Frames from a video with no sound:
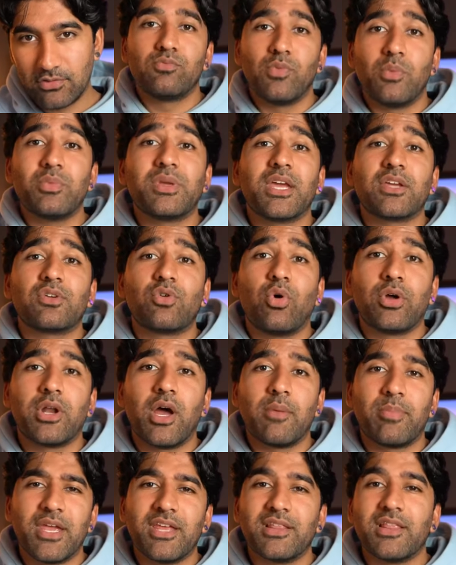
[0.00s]
When we get caught
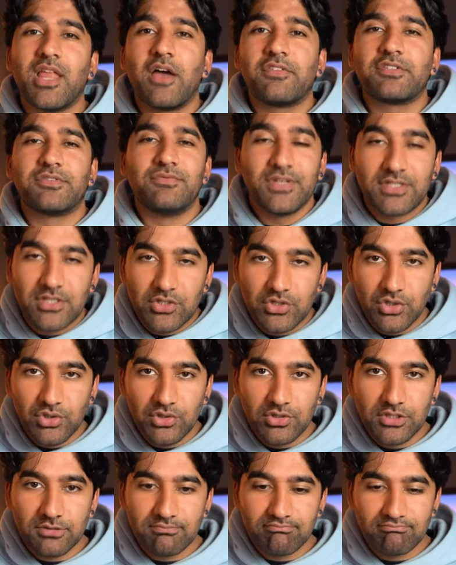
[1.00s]
up in life's
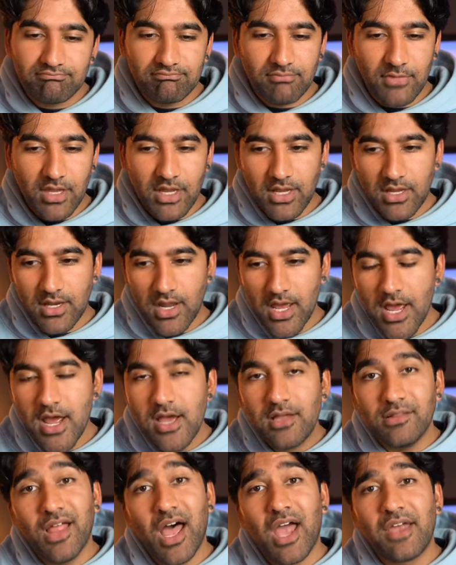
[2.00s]
vicissitudes, in
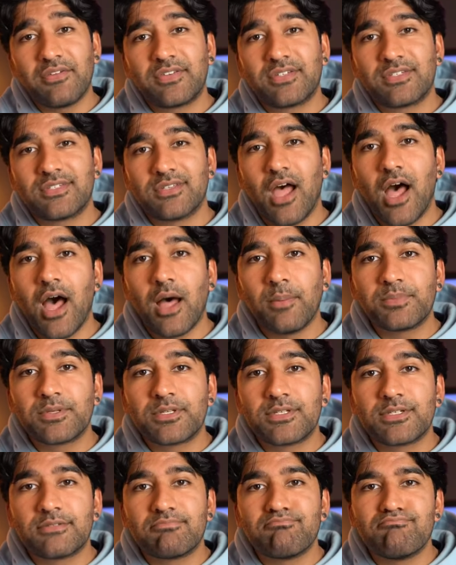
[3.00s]
life's
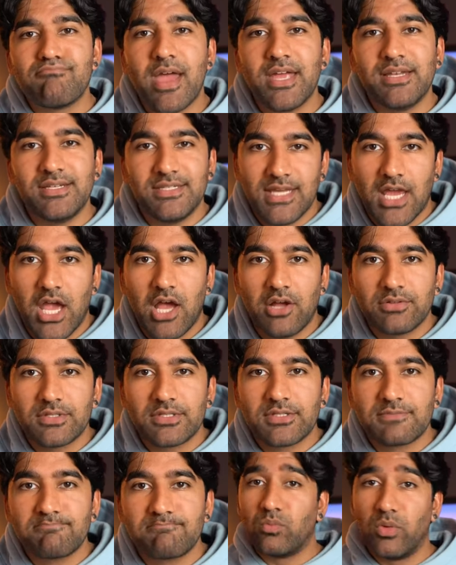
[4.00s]
ups and
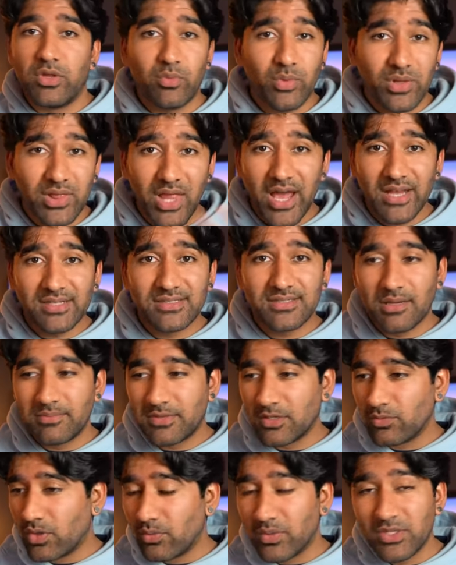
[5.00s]
downs, whether we like
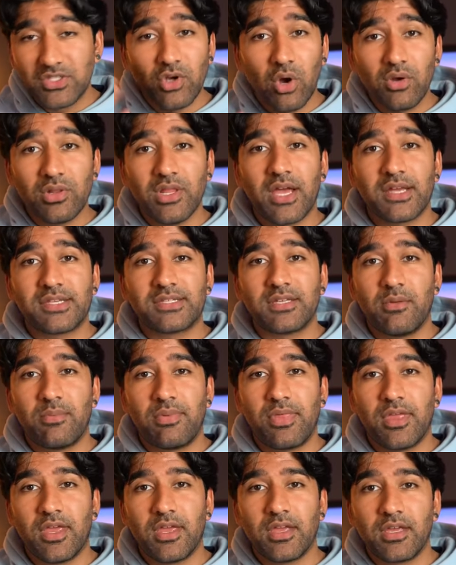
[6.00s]
something, whether we don't like
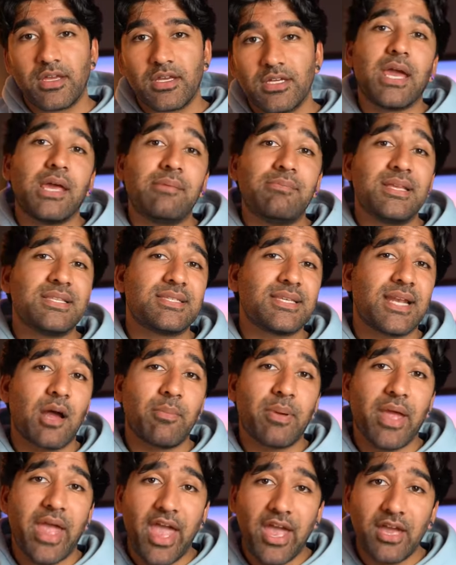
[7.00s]
something, it means that
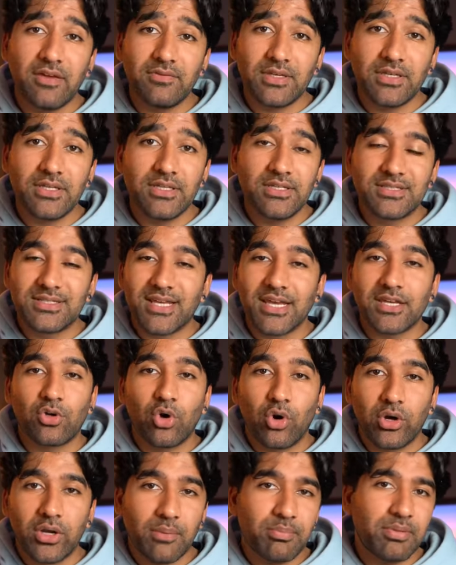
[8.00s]
our behaviors get
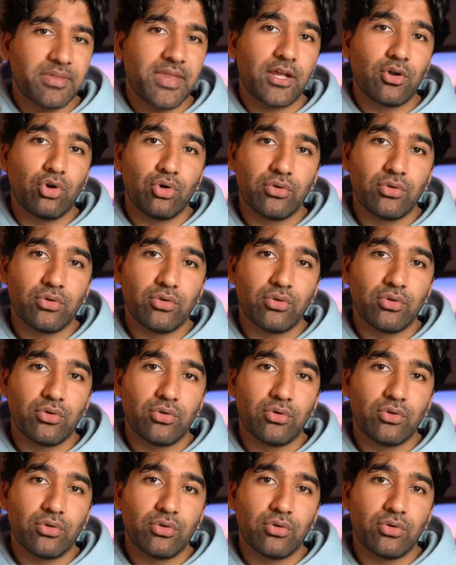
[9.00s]
caught up in that